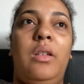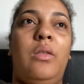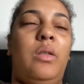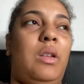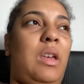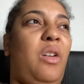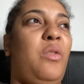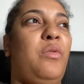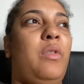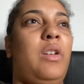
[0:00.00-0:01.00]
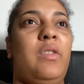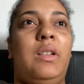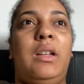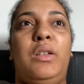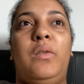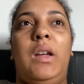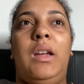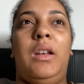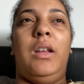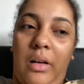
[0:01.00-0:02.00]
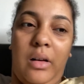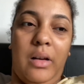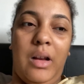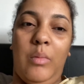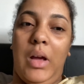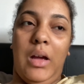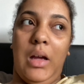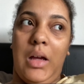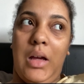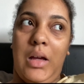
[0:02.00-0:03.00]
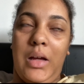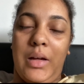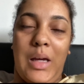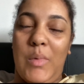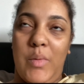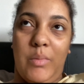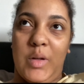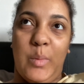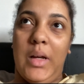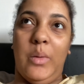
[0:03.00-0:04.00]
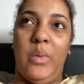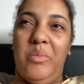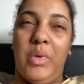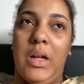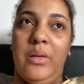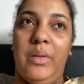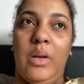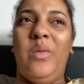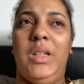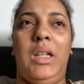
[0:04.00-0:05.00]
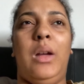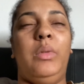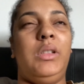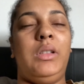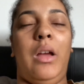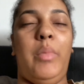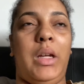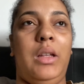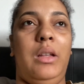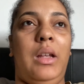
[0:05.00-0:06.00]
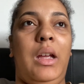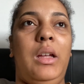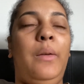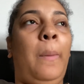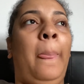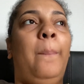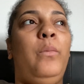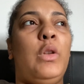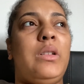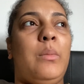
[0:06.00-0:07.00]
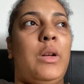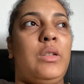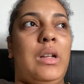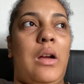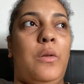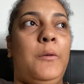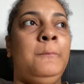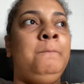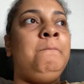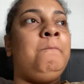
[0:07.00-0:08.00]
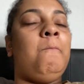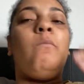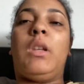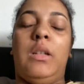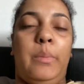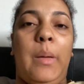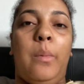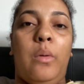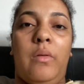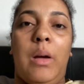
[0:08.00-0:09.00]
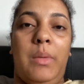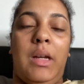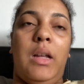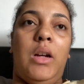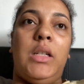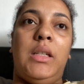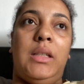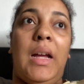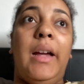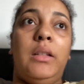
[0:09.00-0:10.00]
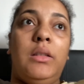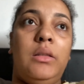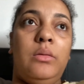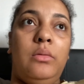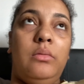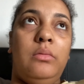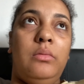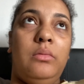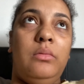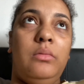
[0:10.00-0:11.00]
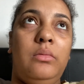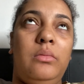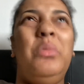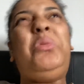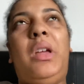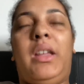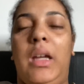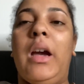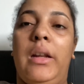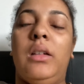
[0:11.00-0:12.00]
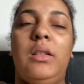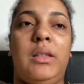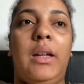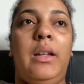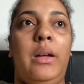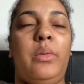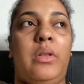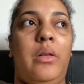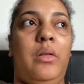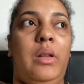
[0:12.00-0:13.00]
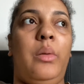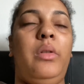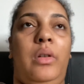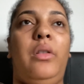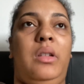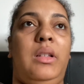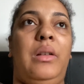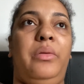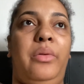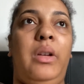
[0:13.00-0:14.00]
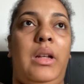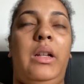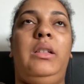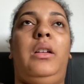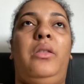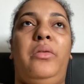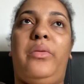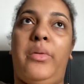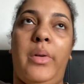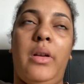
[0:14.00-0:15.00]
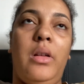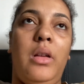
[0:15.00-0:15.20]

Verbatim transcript: or oh, you get over it, you're exaggerating. And I'm like, okay, maybe I'm just being a wimp kind of thing. Obviously that was like back in the day not so much now because people around me kind of understand. Well, yeah, they kind of understand like what's going on. They don't understand fully unless they're going through